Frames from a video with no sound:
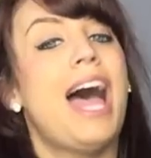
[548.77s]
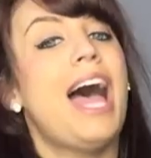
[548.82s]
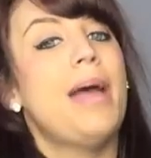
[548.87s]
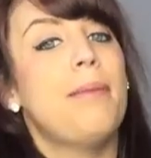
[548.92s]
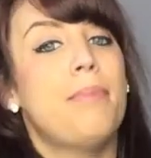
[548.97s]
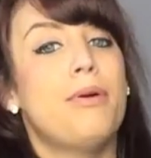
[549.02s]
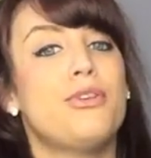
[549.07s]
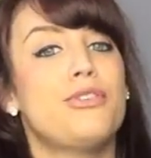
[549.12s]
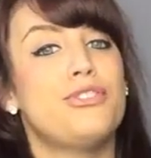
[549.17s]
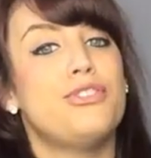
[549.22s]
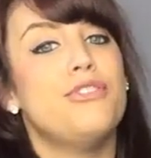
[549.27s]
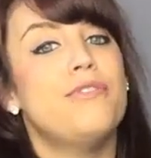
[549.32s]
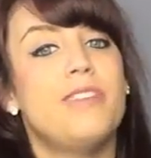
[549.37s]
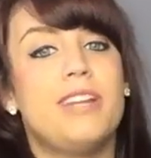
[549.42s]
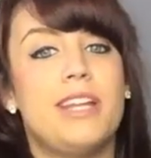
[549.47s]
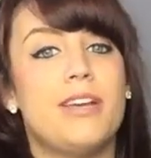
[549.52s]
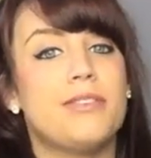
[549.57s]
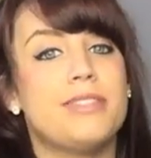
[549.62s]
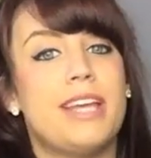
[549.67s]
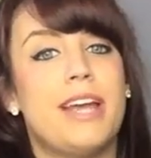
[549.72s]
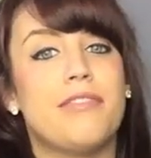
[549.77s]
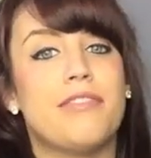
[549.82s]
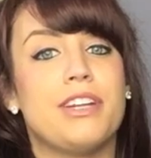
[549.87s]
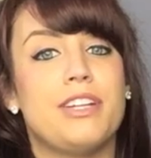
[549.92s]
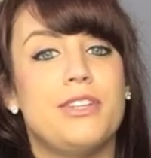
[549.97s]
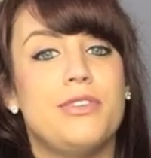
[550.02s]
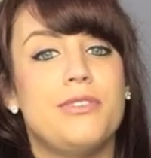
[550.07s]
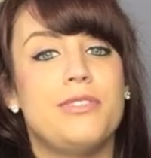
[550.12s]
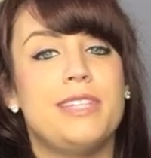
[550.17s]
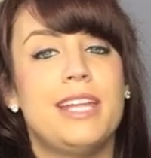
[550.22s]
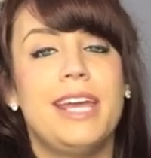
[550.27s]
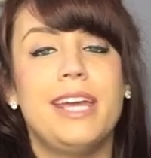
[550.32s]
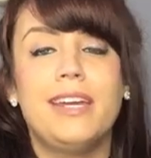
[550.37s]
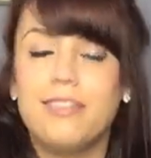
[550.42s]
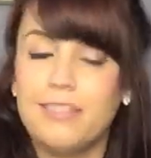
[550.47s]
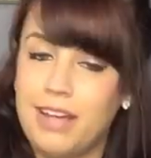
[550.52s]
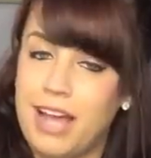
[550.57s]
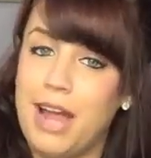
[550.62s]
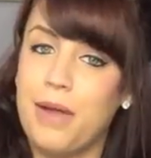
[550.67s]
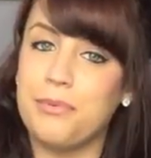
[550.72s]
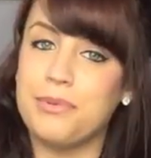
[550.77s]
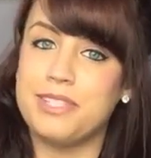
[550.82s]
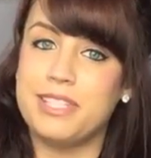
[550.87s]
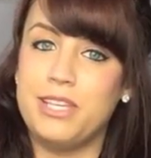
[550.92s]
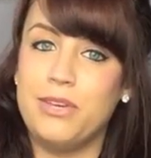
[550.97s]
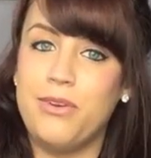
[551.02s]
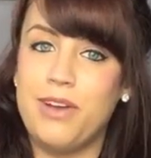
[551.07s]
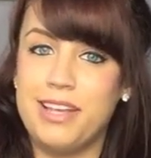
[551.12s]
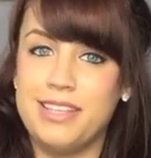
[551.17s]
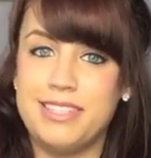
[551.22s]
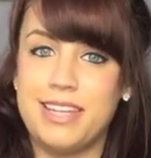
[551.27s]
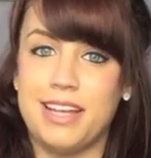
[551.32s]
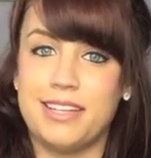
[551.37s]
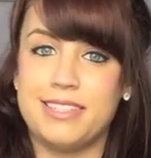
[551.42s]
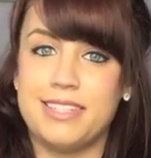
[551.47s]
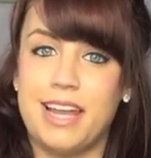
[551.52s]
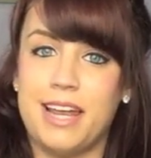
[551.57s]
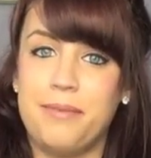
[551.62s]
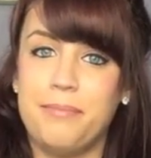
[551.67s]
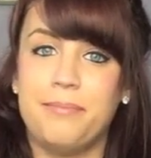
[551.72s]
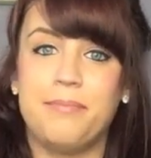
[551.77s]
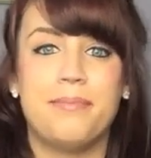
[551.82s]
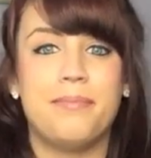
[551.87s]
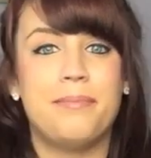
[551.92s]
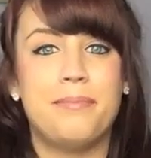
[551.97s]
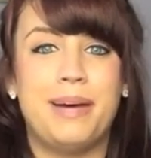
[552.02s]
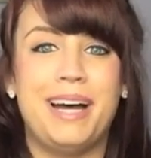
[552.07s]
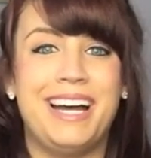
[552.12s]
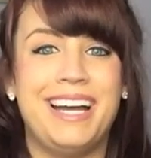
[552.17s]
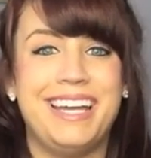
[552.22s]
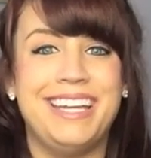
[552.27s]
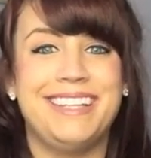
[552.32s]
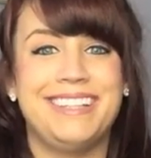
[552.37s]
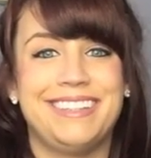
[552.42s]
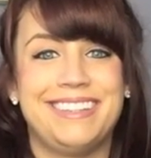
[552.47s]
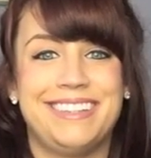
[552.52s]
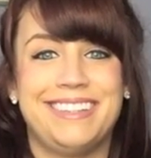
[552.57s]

I post new videos every Tuesday. I will see you guys next time. Bye.